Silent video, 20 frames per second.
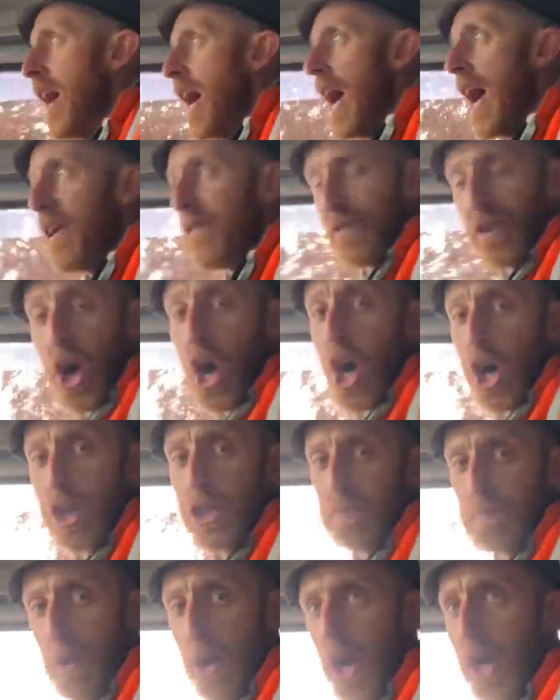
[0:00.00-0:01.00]
If
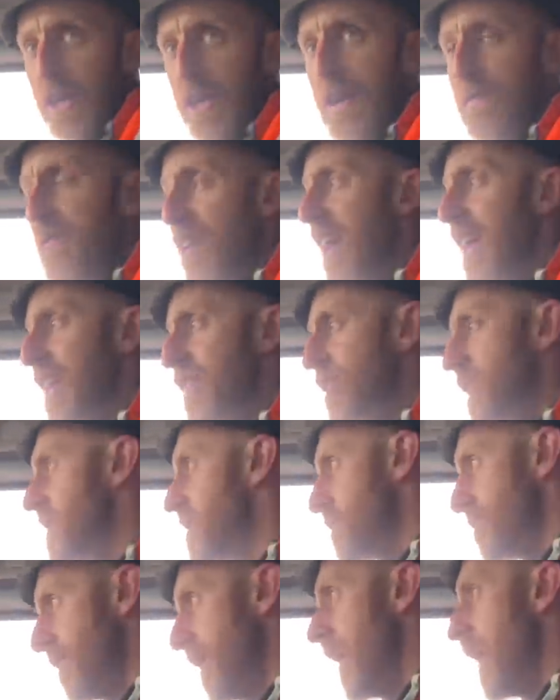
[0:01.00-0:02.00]
Carlsberg did villages,
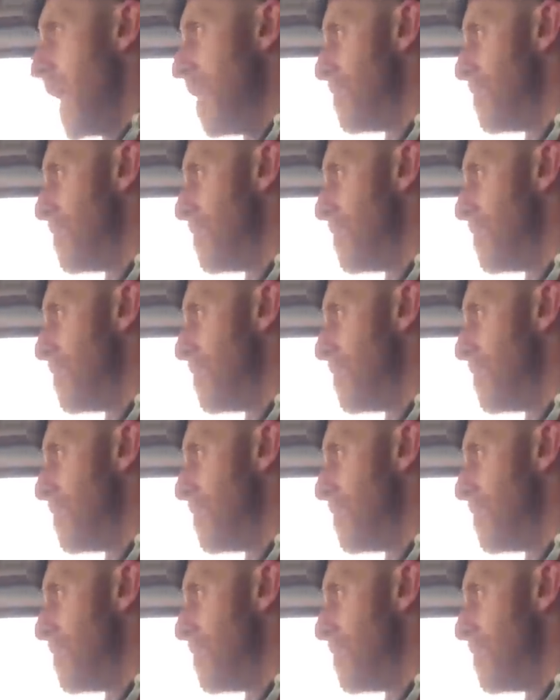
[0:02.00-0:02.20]
they'd be like